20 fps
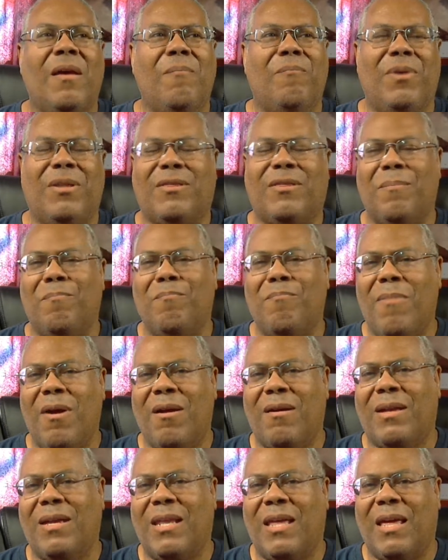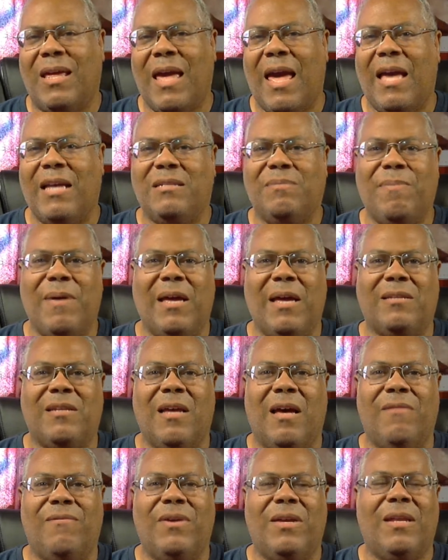But the marketing aspect
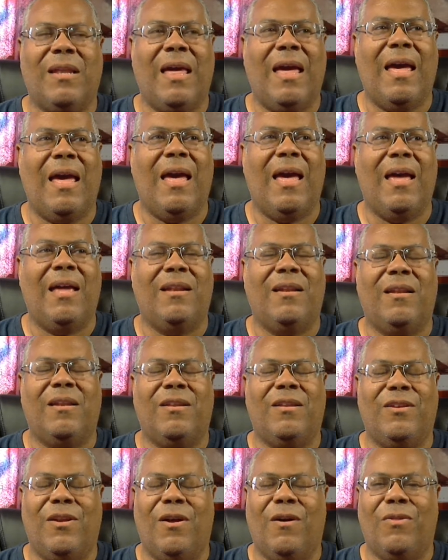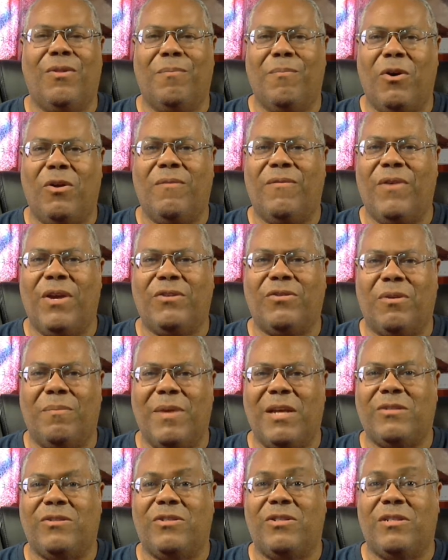of it and, you know, the motivational
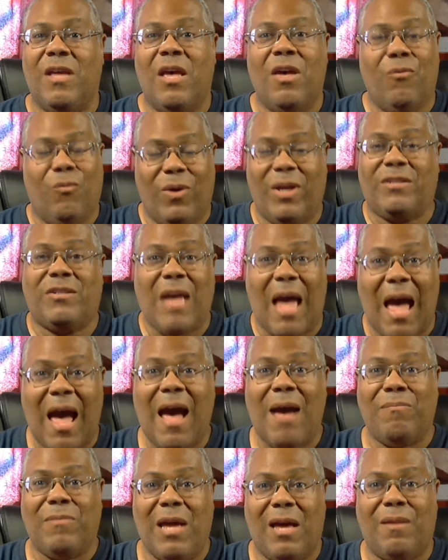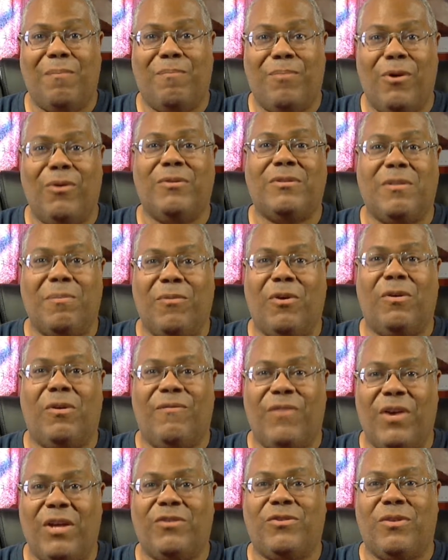messages, which I'm not opposed to
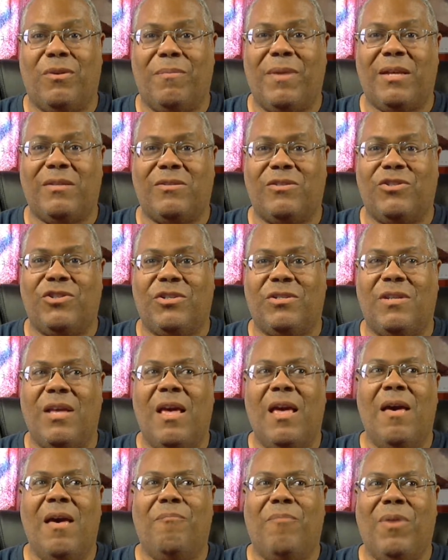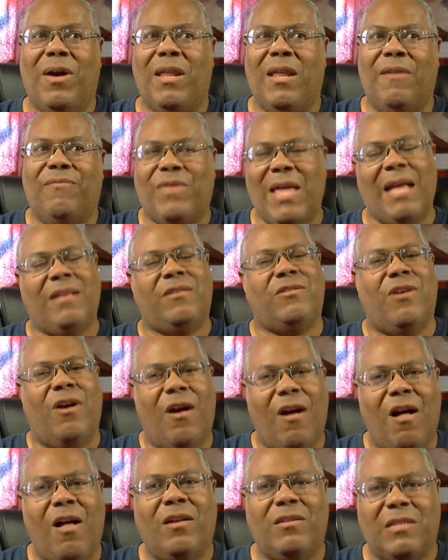motivational messages, but if that's
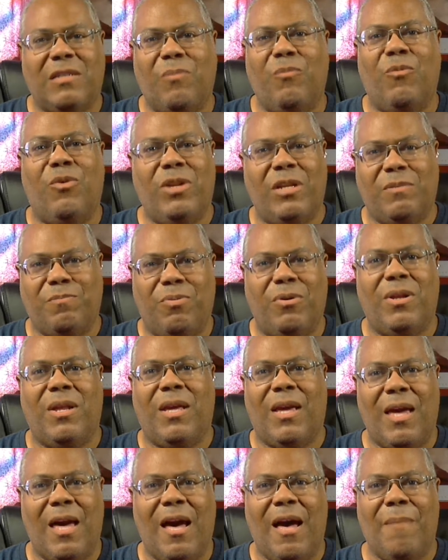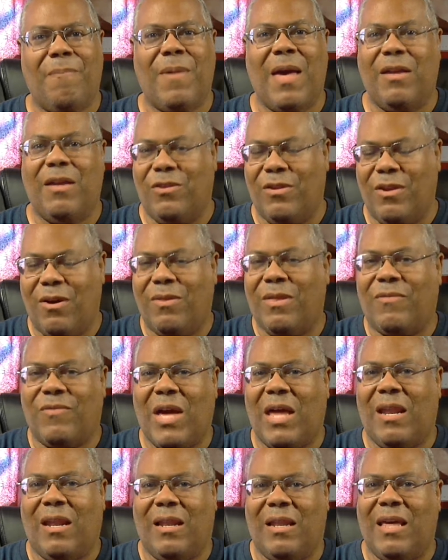all someone is putting up, and you know they've
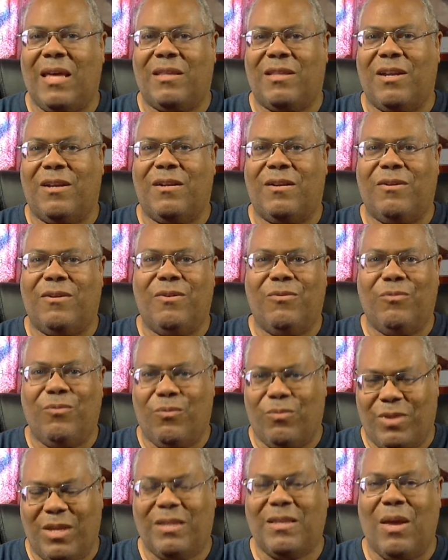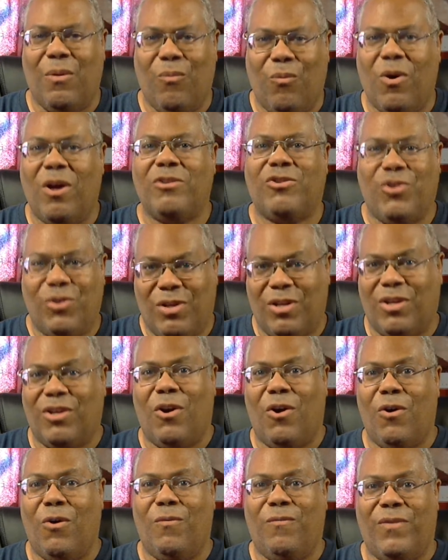got a link there that they want you to
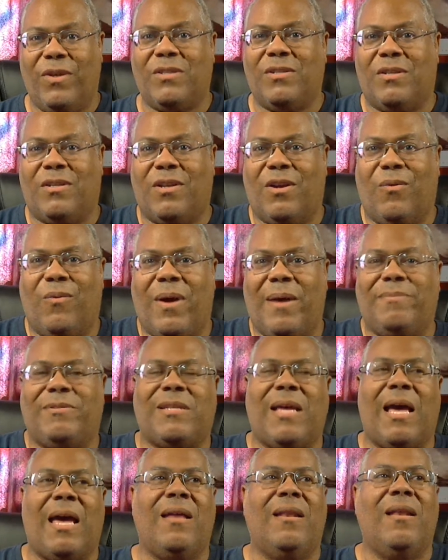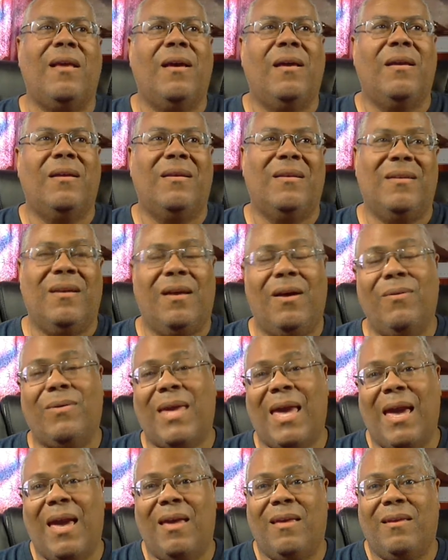go visit their website,
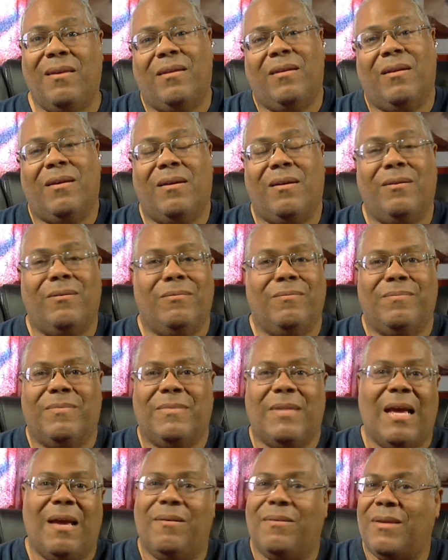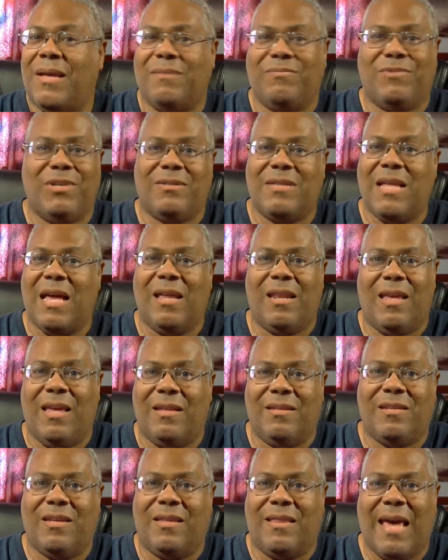okay, you know, I'm just not
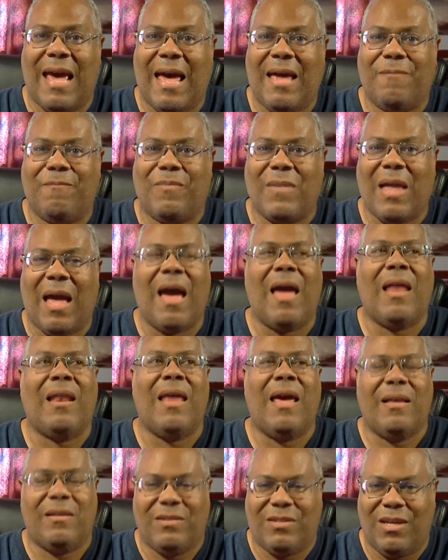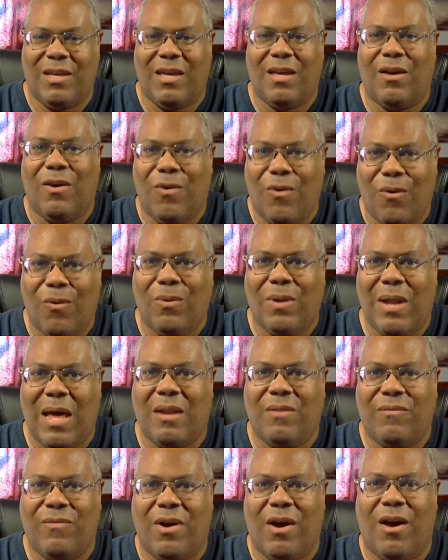into that. I like seeing a whole
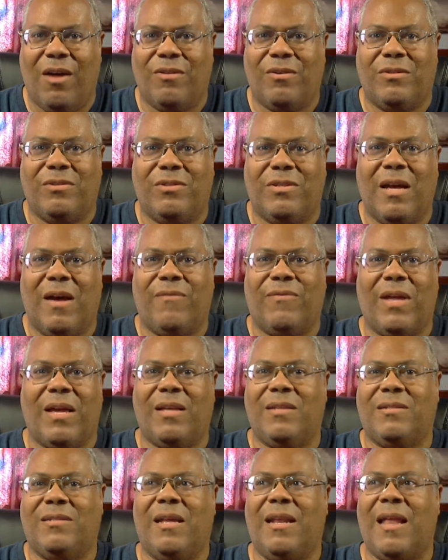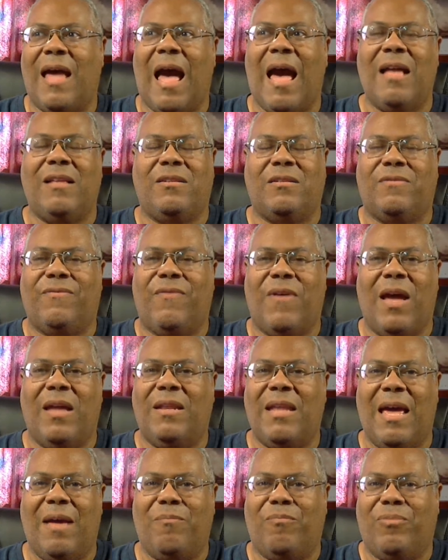lot of other stuff. Like I said, I just find
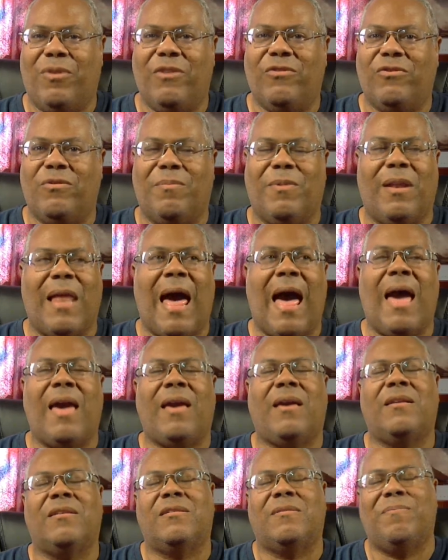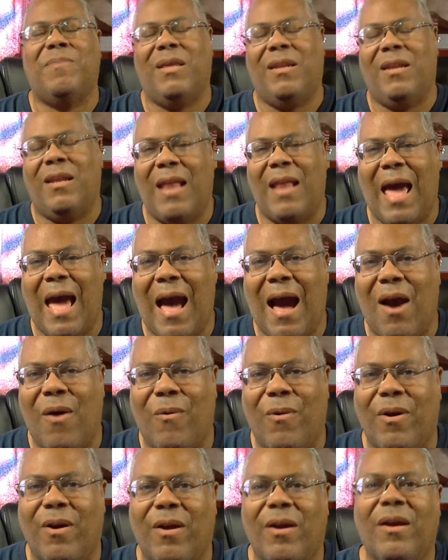that pleasurable. I can spend an
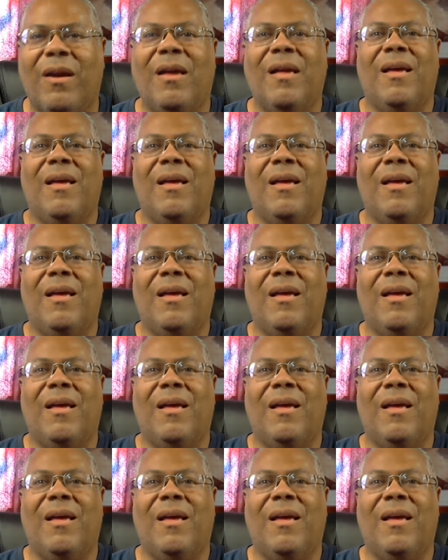hour